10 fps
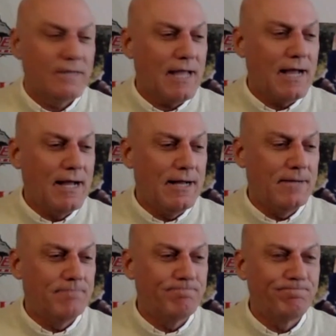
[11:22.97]

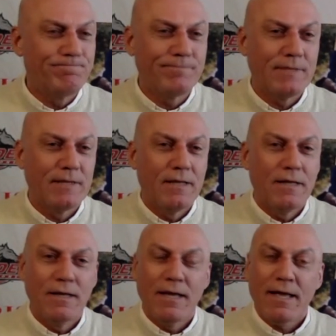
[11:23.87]
Um,
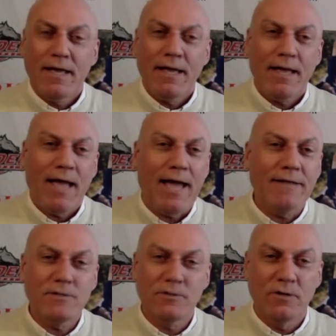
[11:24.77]
how
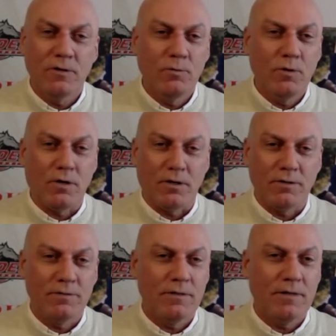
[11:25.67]
does it all work?
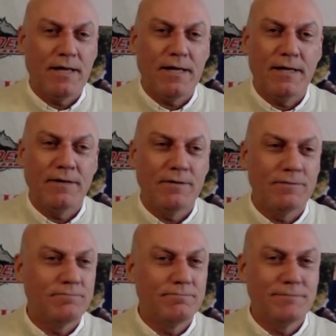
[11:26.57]
Uh,
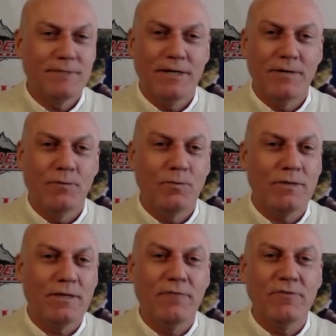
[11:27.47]
you know,
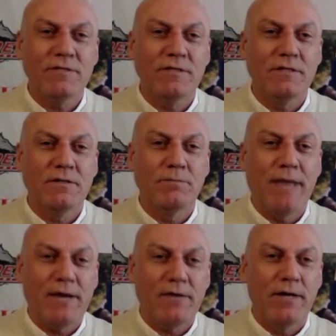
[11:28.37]
give us a little
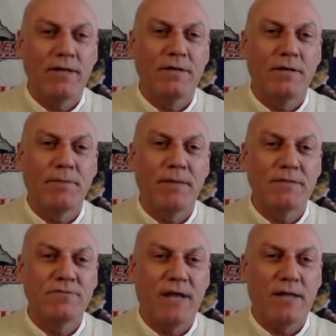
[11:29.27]
background on men's
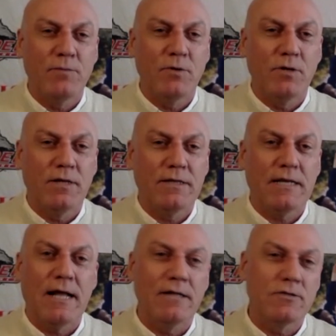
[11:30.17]
volleyball at the
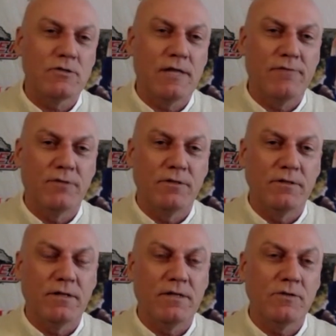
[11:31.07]
college level.
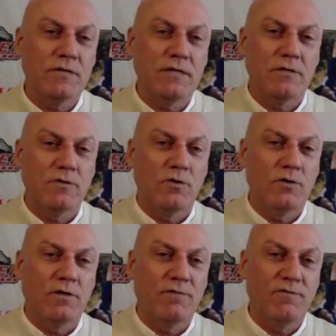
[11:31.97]
Uh, you said there's
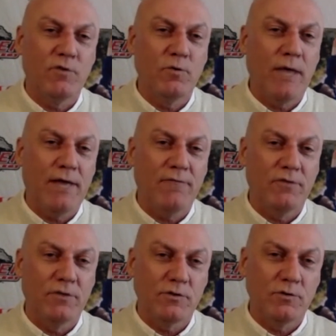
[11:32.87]
only a few
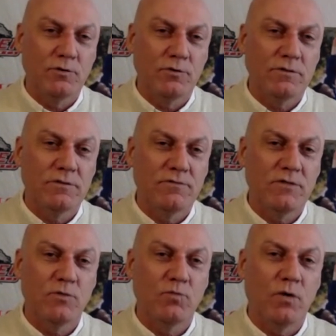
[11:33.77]
handful of schools at
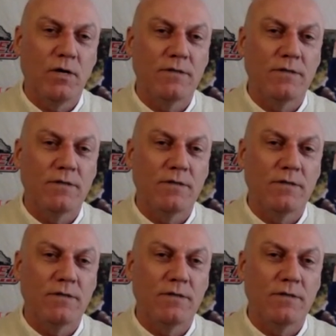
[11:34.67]
Division One.